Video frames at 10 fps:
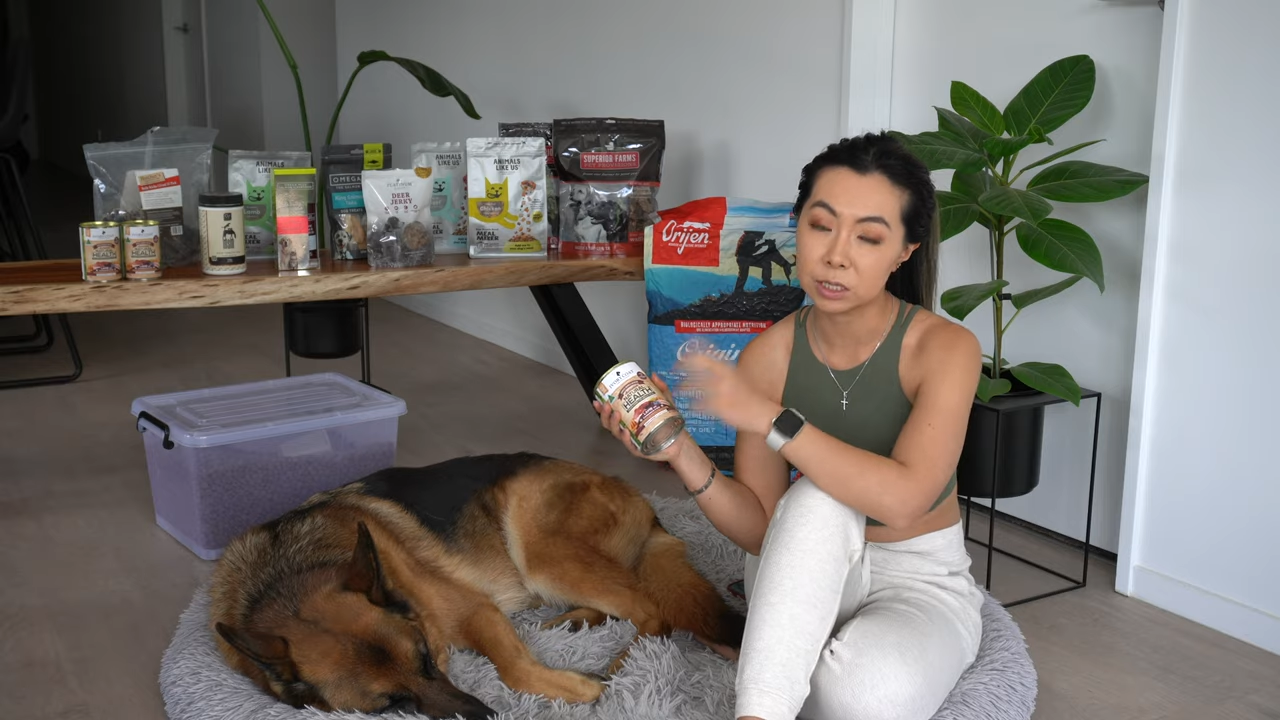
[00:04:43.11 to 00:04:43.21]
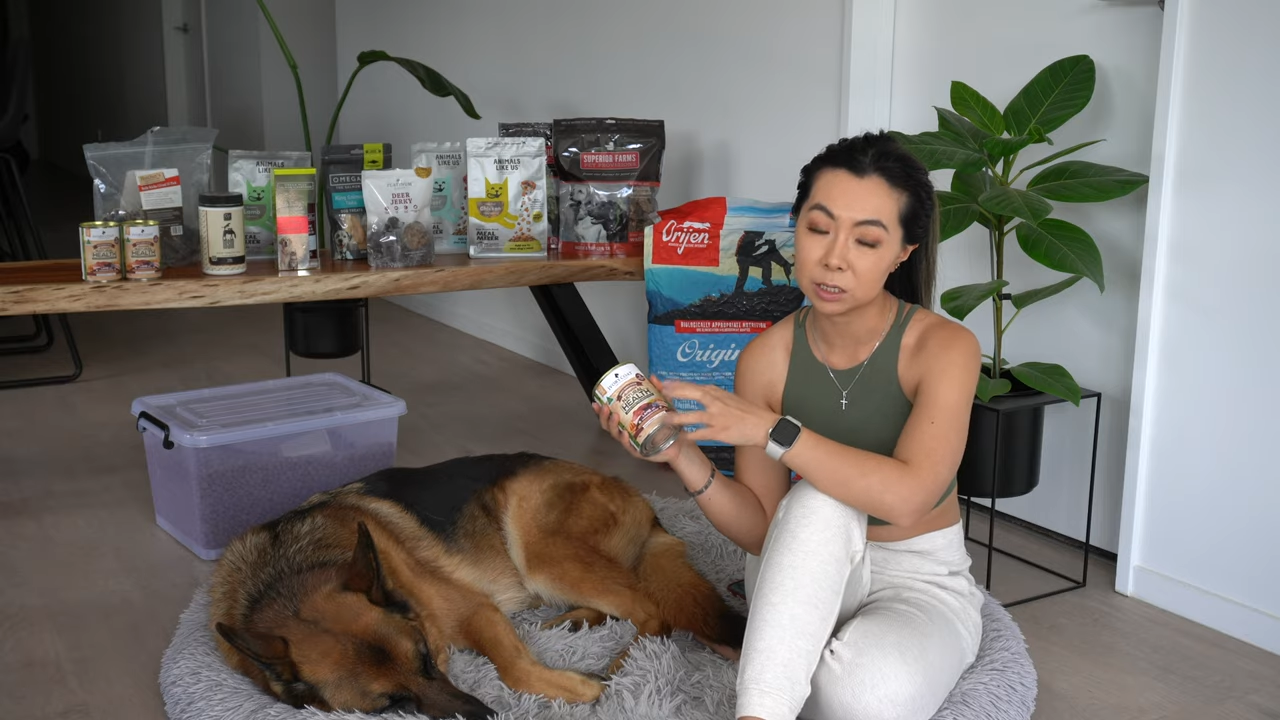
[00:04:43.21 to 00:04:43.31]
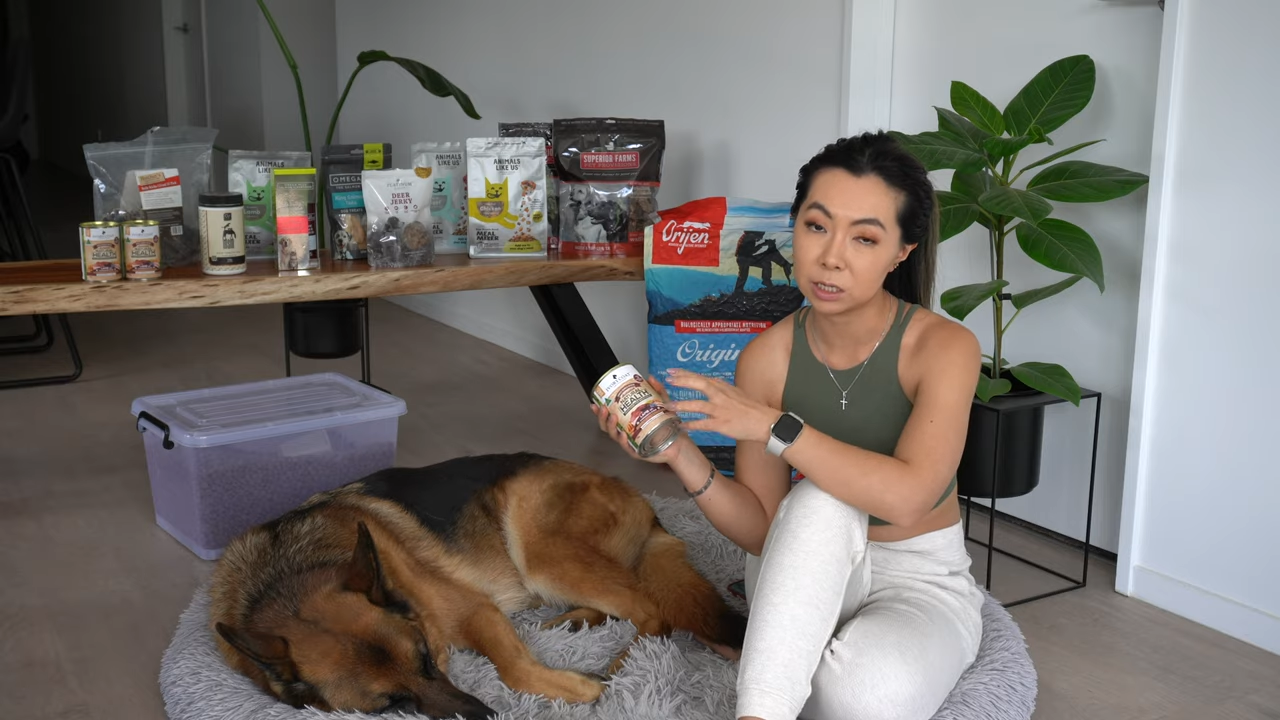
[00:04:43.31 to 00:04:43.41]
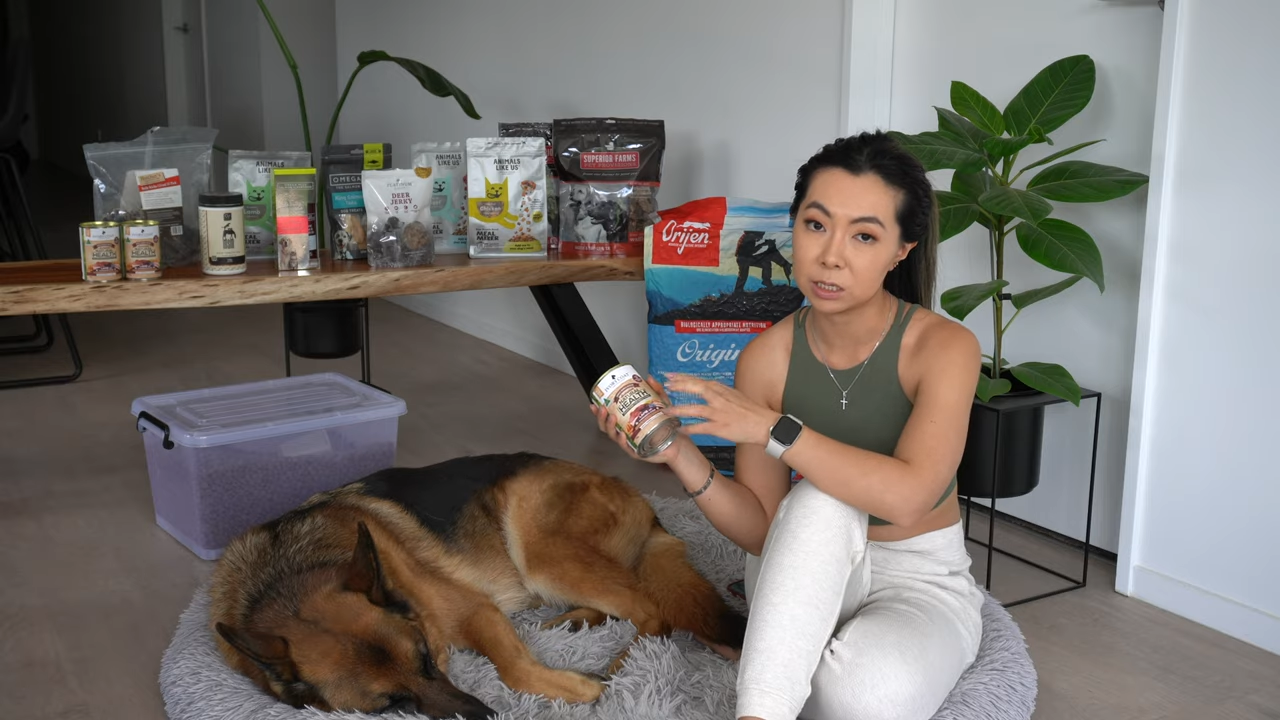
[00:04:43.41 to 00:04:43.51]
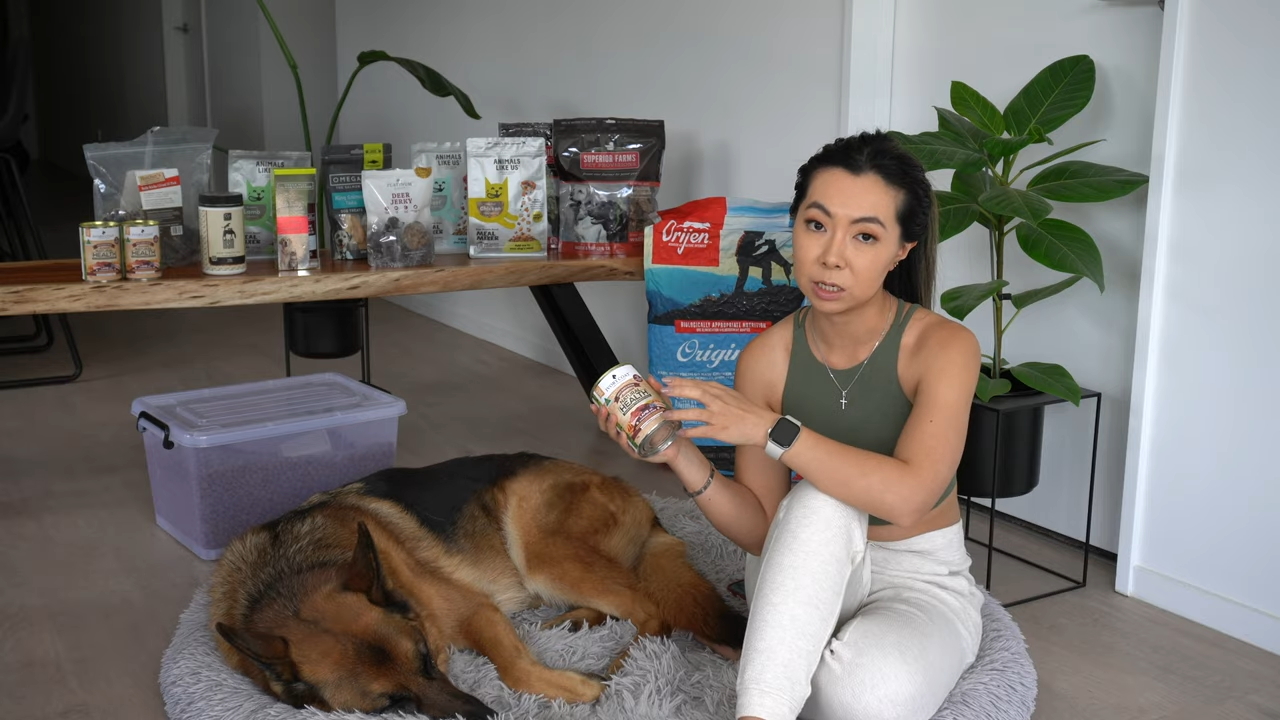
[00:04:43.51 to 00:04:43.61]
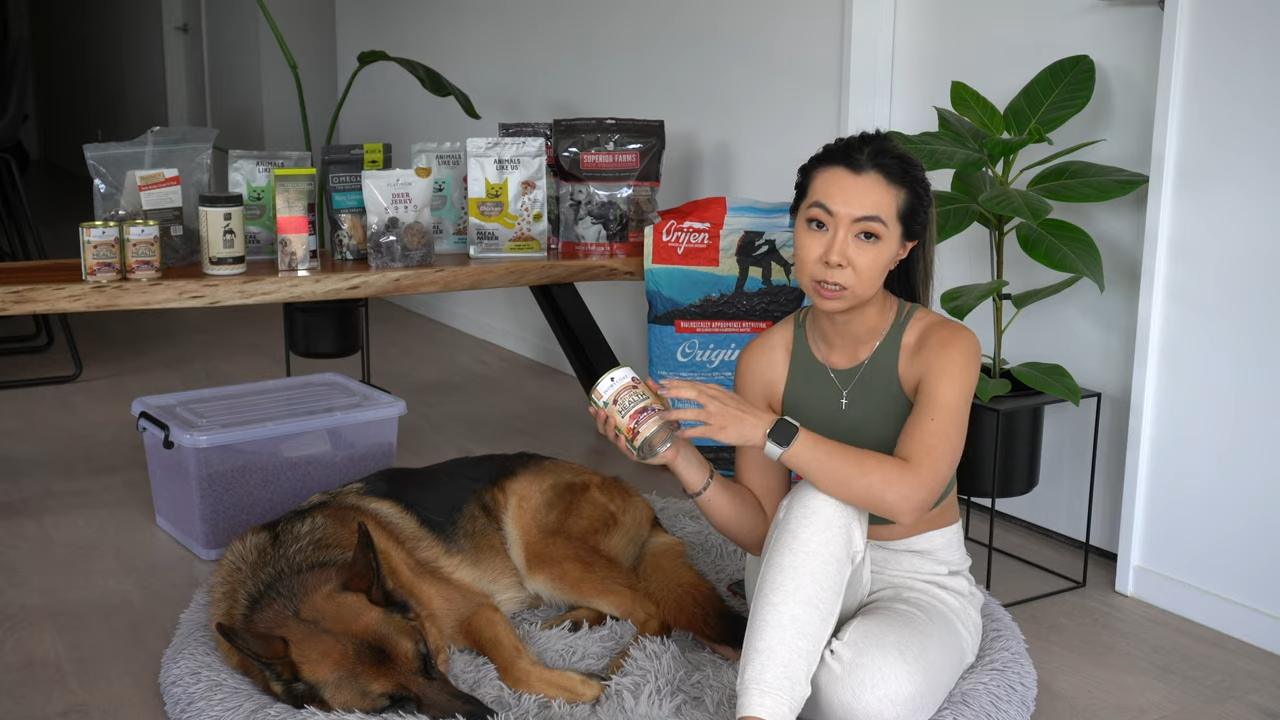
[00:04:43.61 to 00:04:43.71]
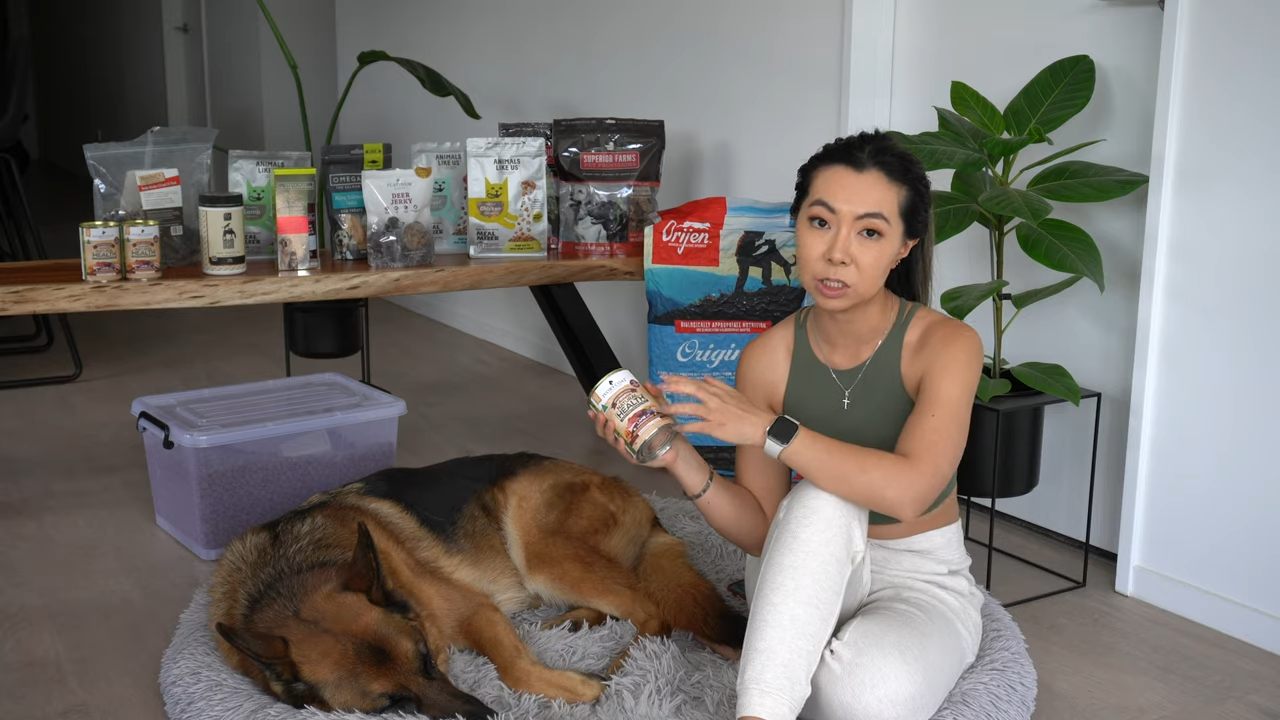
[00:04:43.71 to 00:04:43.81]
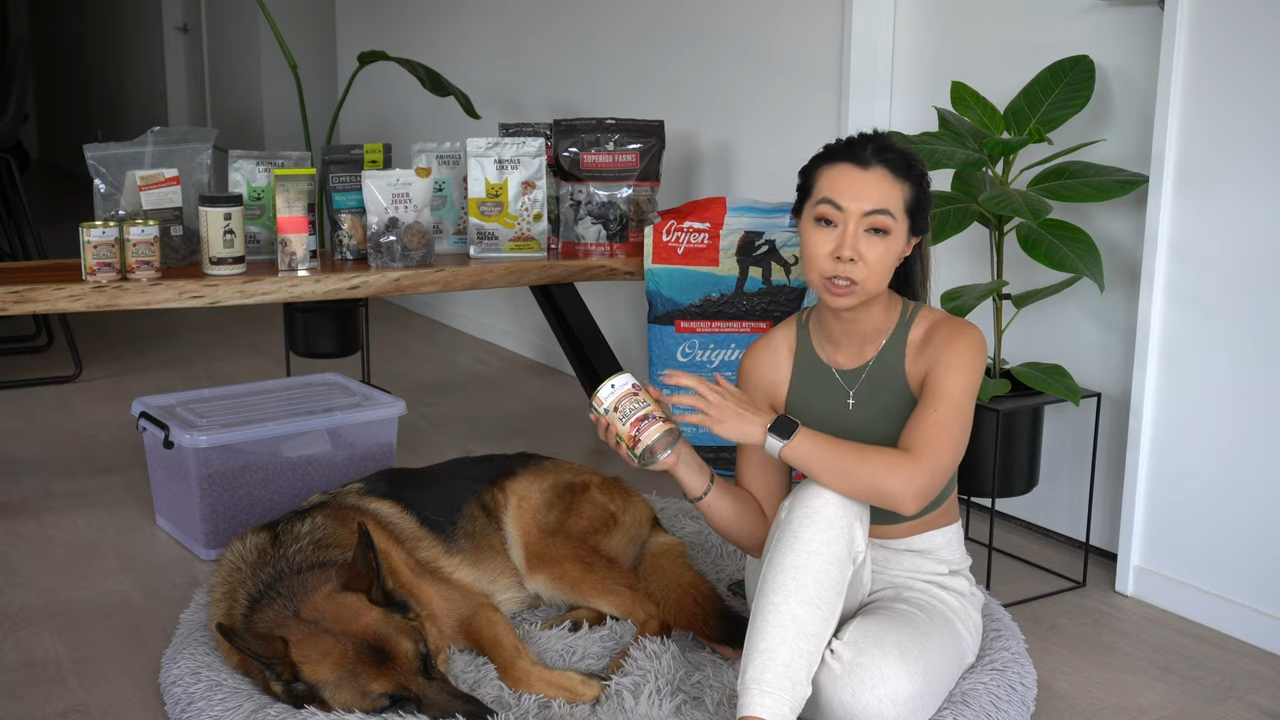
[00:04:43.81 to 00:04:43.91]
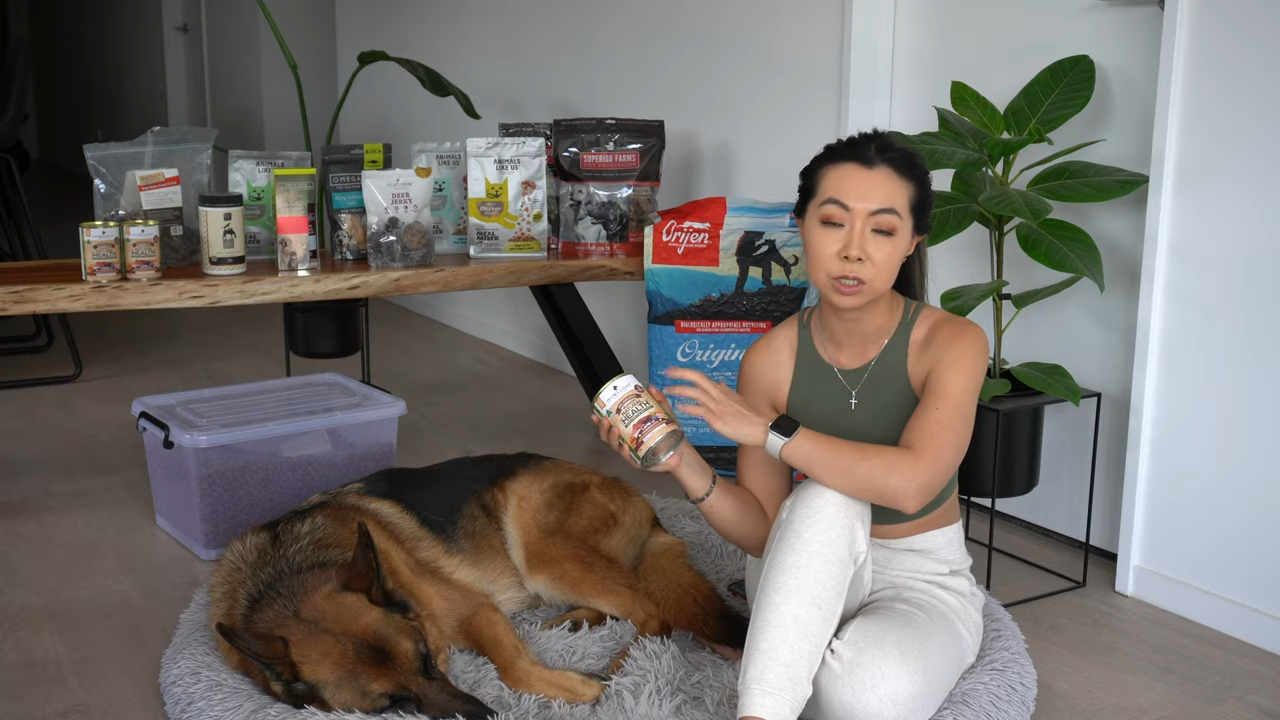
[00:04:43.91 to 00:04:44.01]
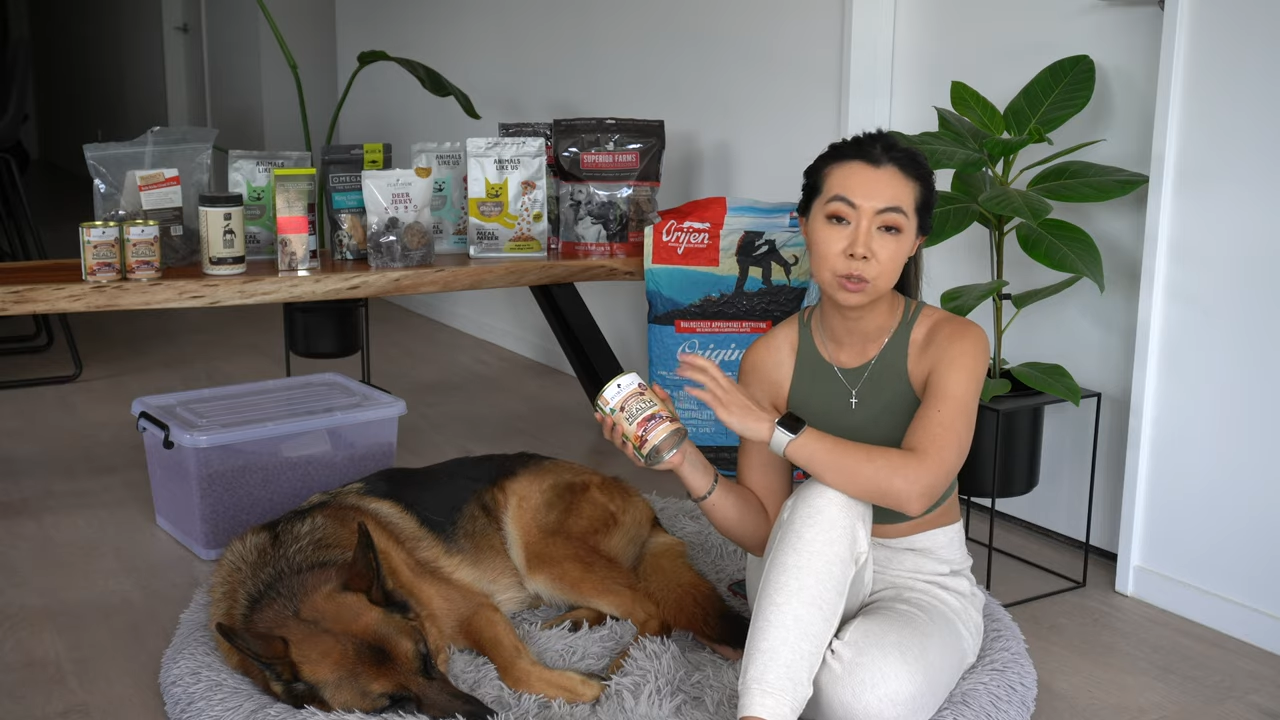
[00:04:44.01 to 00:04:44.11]
60
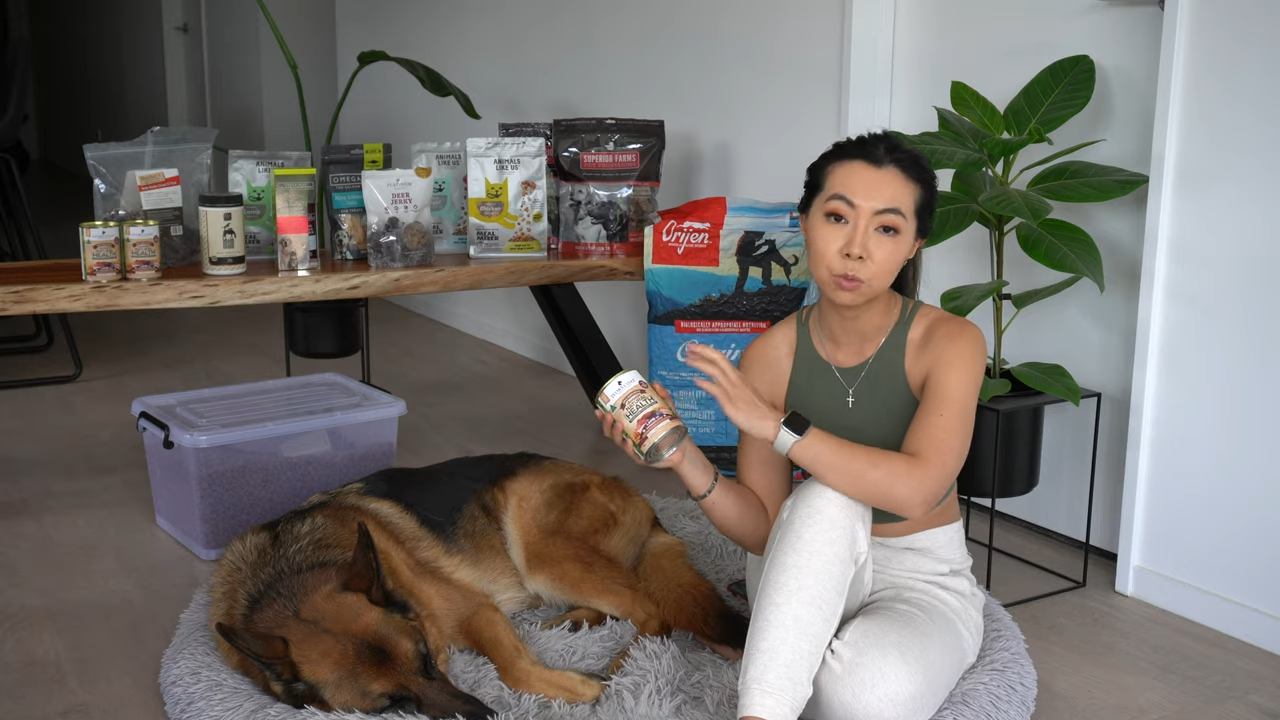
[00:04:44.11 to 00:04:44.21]
seconds just to